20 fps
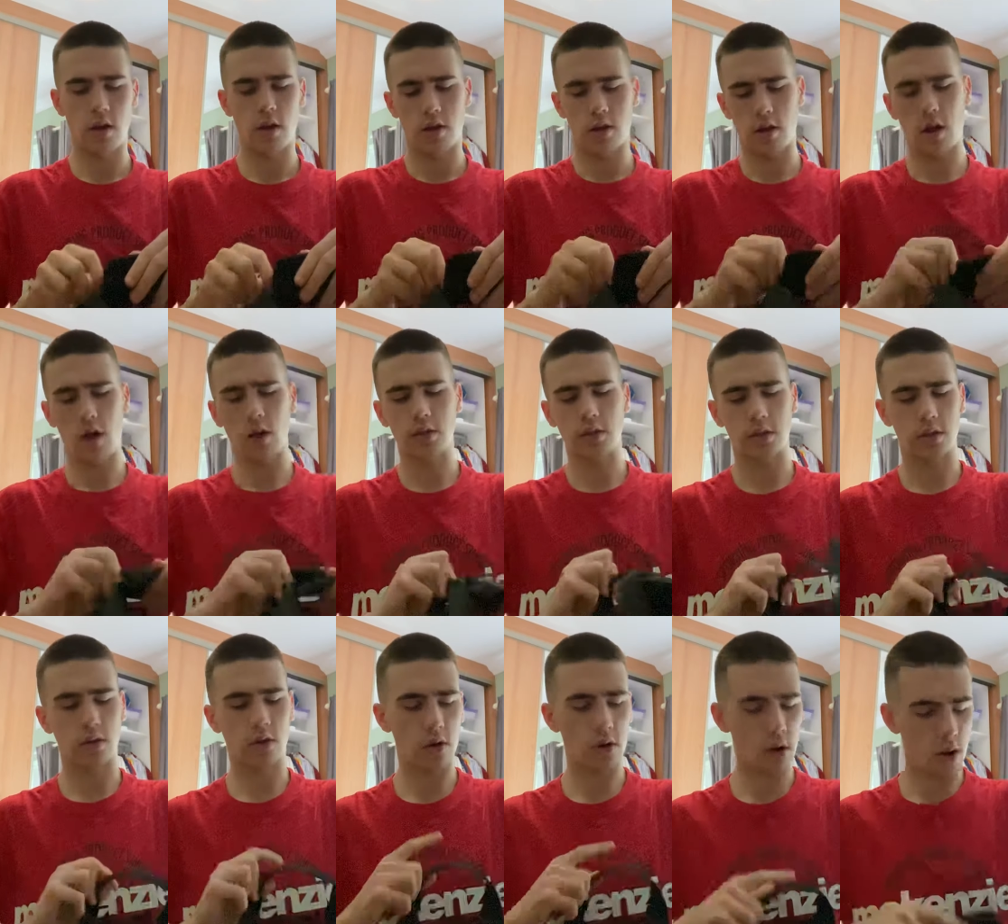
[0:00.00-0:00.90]
Not
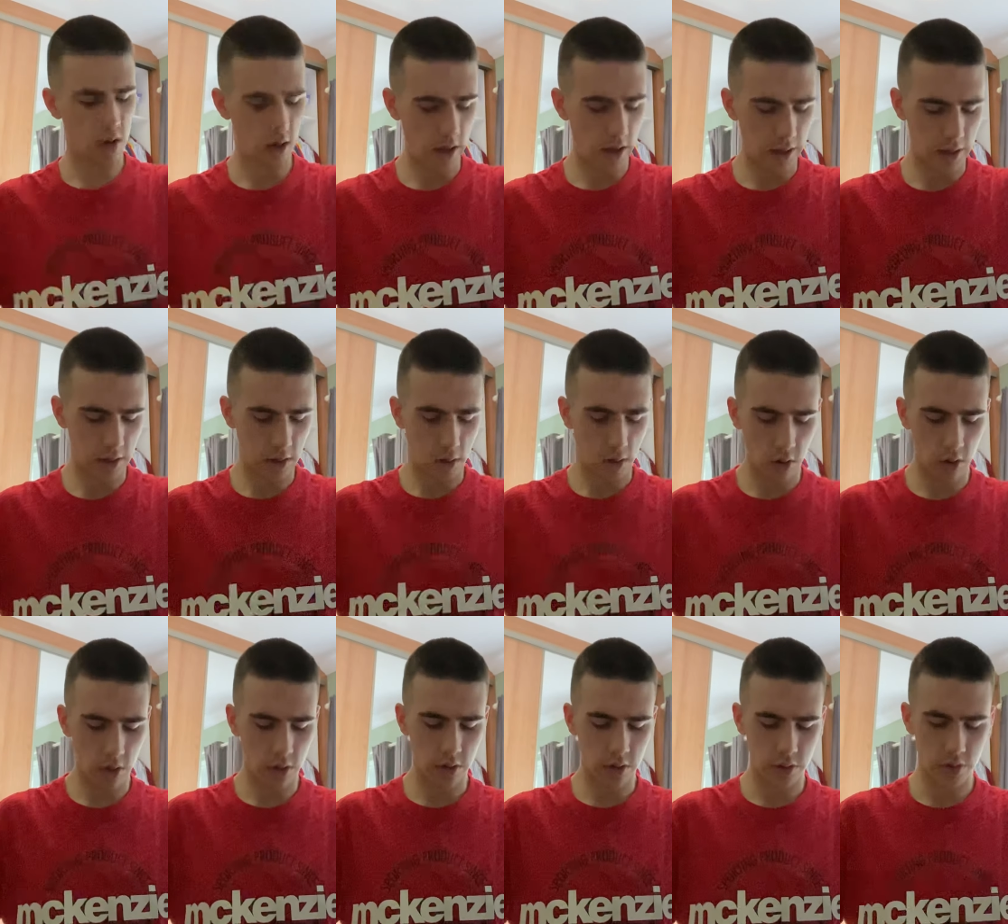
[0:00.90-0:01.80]
so-called like
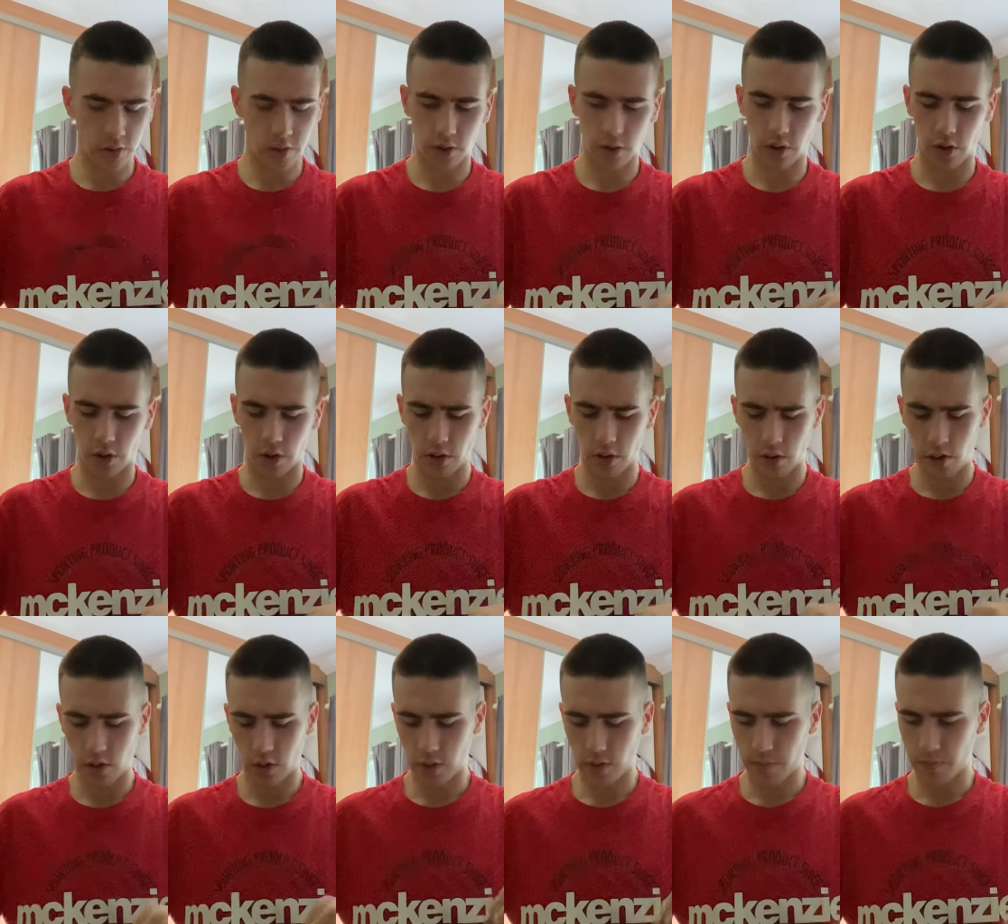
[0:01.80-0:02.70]
colours or
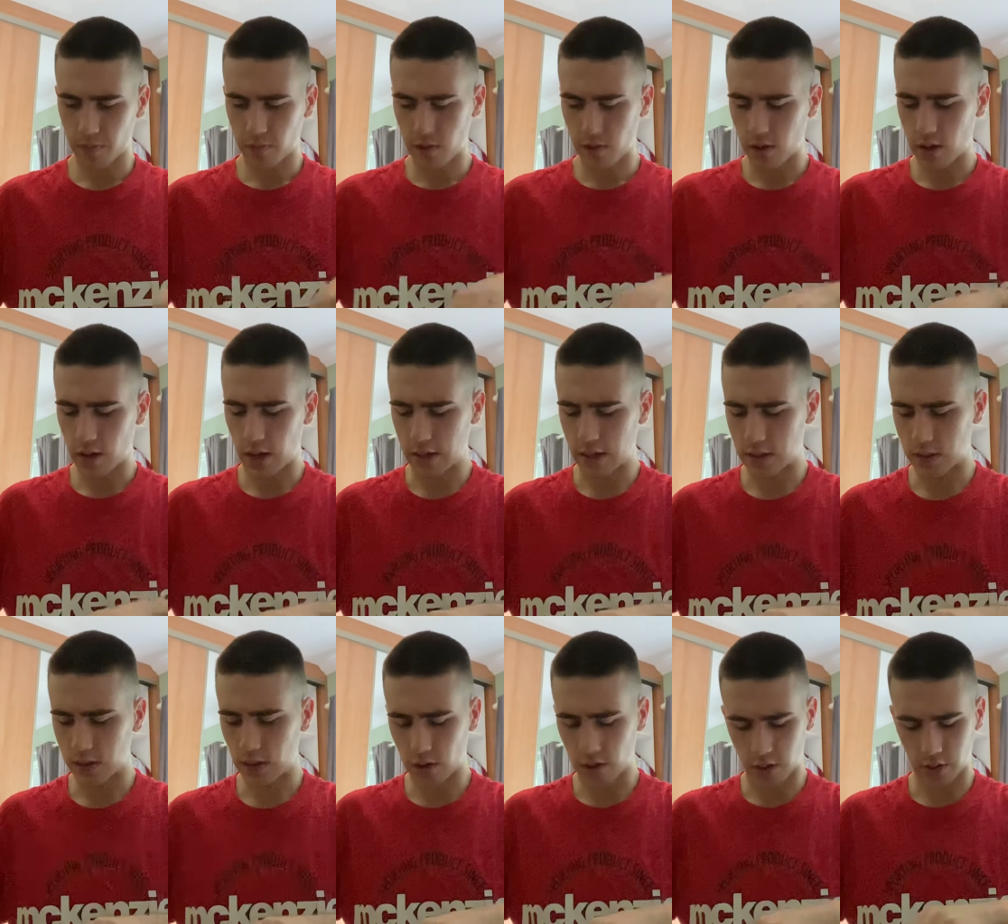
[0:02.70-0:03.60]
like
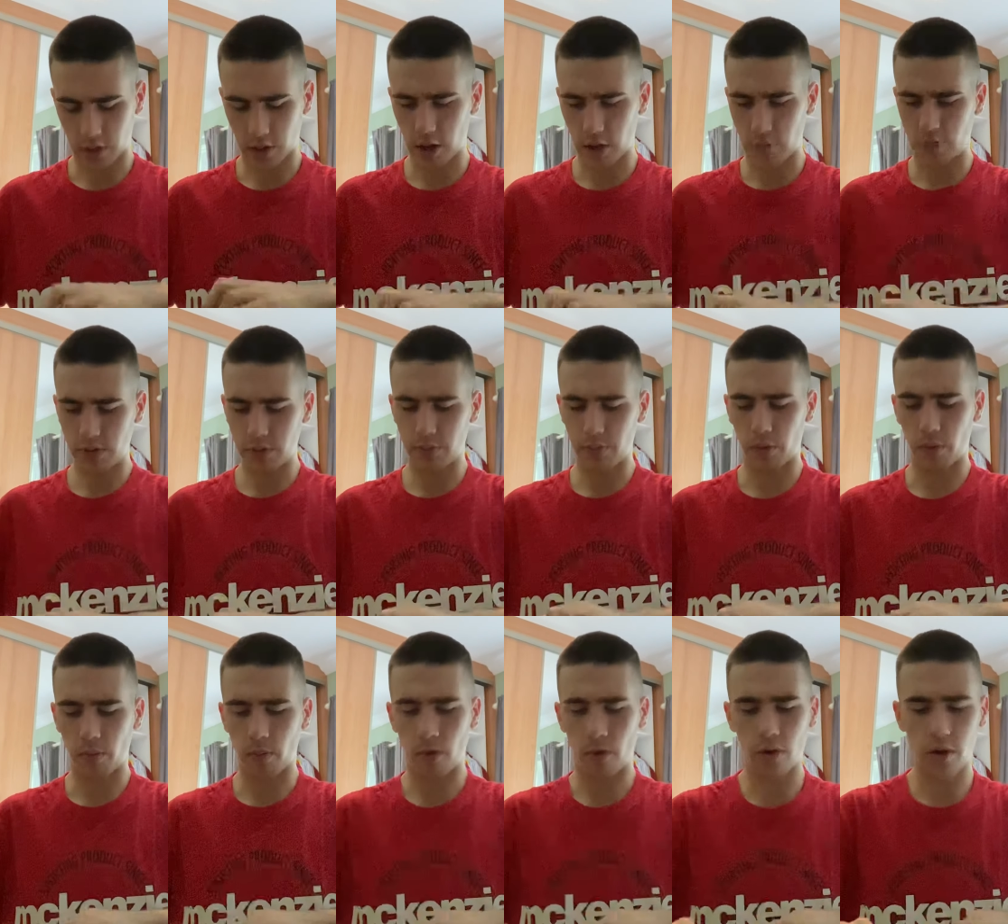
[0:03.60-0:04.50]
certain types,
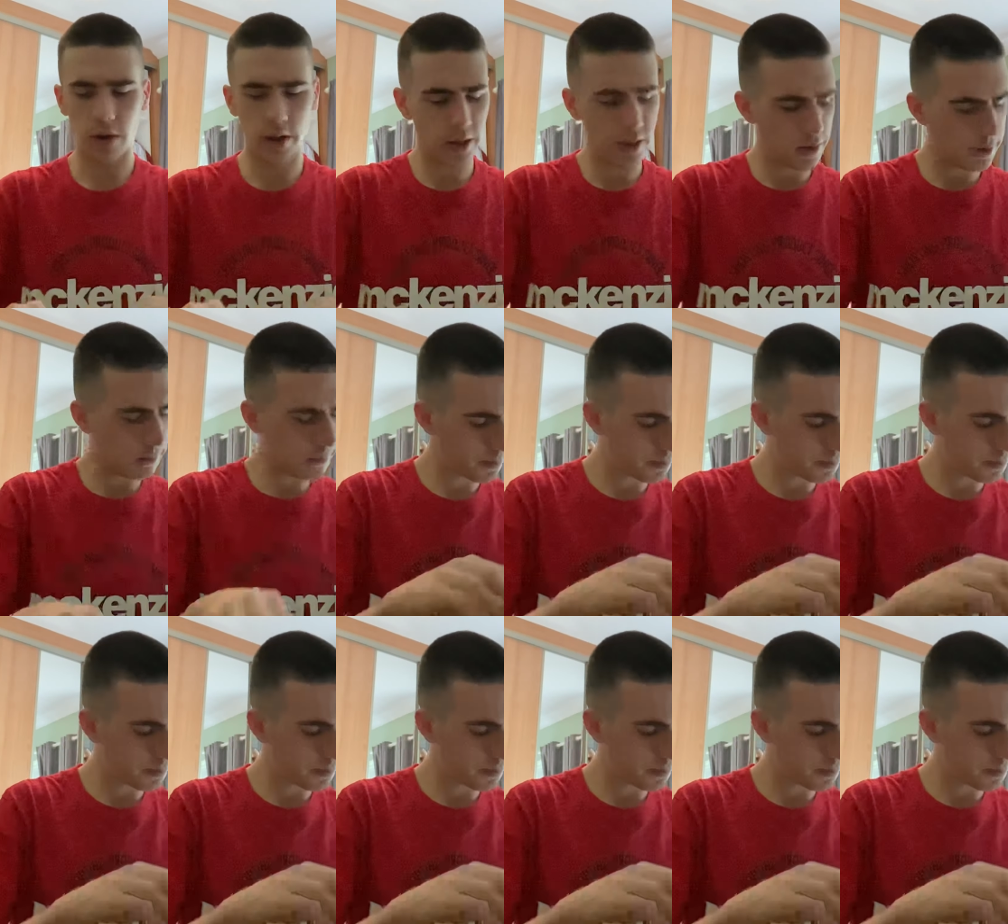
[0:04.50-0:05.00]
but more like